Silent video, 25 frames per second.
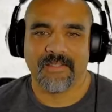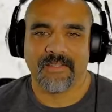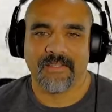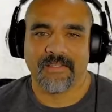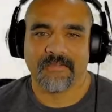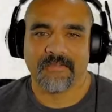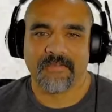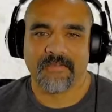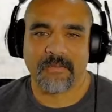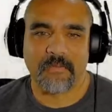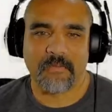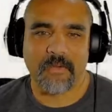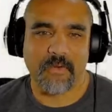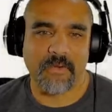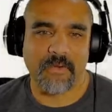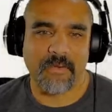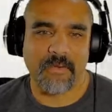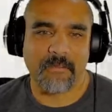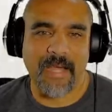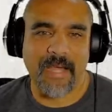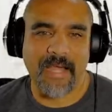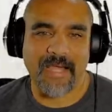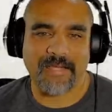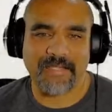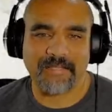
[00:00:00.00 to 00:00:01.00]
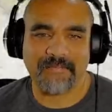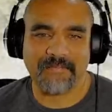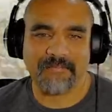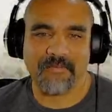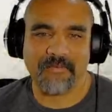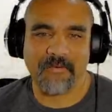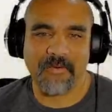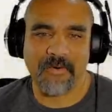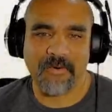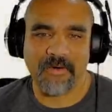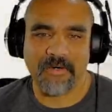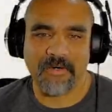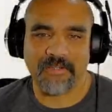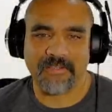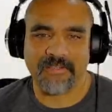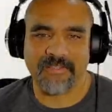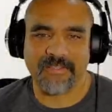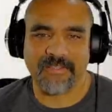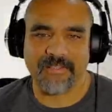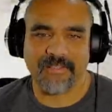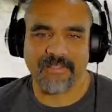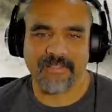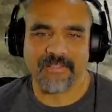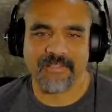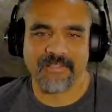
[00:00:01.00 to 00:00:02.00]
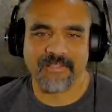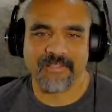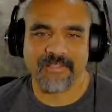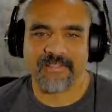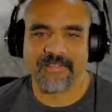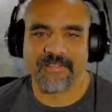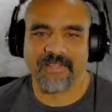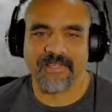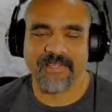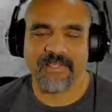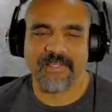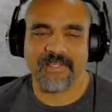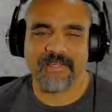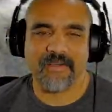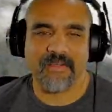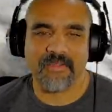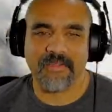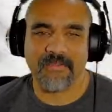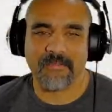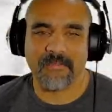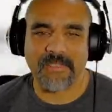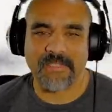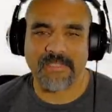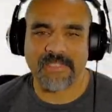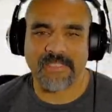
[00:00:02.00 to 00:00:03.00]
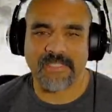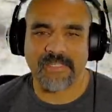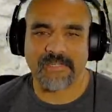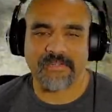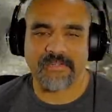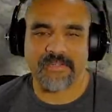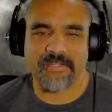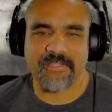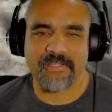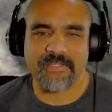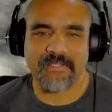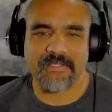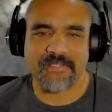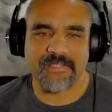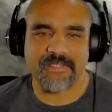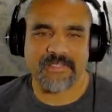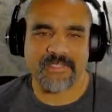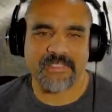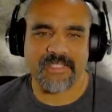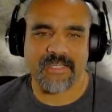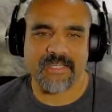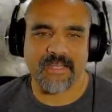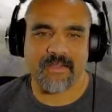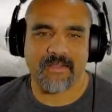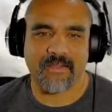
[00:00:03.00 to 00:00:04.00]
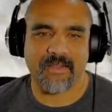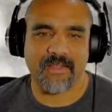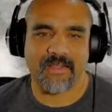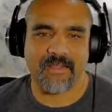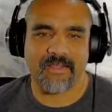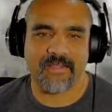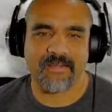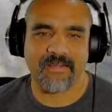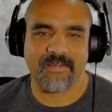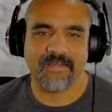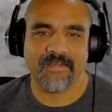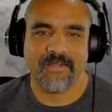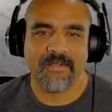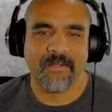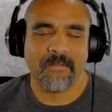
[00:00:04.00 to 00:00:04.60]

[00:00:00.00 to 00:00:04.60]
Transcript: From going back and forth and getting all the materials and